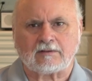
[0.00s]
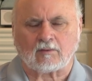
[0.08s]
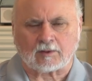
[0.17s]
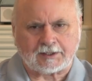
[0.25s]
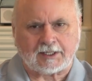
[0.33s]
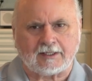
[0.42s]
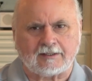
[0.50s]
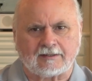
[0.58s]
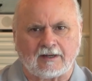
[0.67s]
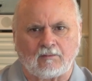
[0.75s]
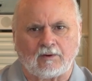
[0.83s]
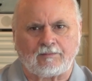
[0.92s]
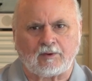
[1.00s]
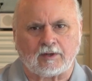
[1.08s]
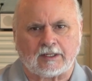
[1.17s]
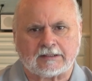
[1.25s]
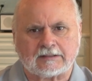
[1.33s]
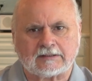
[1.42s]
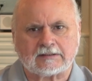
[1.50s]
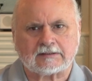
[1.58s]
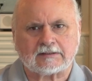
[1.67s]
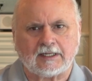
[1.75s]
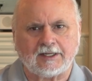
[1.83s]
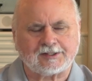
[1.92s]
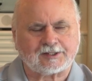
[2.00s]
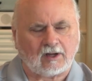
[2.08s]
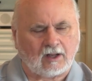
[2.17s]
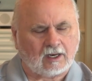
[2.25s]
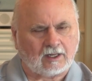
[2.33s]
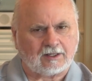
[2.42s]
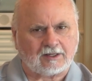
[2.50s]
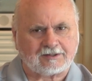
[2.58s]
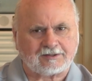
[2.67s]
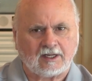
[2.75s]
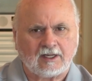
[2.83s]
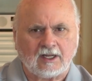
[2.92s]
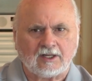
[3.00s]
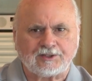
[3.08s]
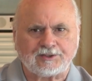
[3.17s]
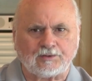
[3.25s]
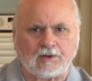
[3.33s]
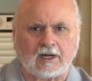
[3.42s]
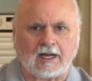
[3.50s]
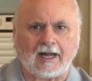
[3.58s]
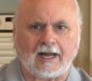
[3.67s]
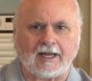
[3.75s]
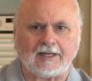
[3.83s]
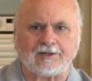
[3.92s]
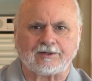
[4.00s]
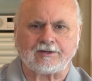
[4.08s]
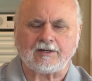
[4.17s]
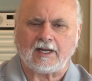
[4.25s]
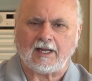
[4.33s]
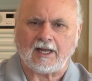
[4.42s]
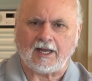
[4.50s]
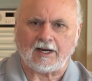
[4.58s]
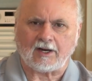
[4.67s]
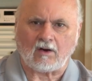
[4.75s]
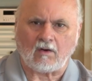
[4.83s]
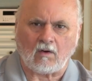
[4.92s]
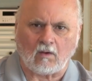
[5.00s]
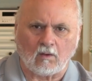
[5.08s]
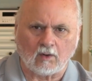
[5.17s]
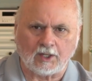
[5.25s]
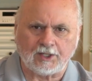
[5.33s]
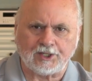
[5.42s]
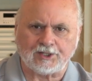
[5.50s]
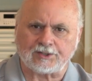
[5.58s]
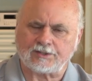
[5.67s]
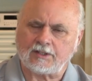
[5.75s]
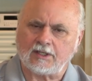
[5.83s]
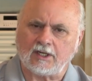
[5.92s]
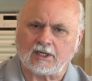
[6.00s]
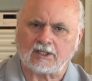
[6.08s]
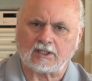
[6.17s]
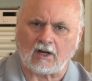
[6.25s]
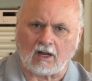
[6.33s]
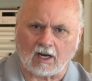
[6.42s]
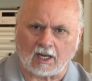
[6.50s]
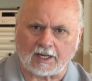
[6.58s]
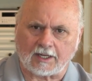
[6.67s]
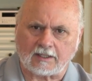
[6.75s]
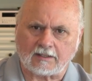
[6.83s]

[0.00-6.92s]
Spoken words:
We're kings and we're priests. He's calling us to a higher and a holier calling.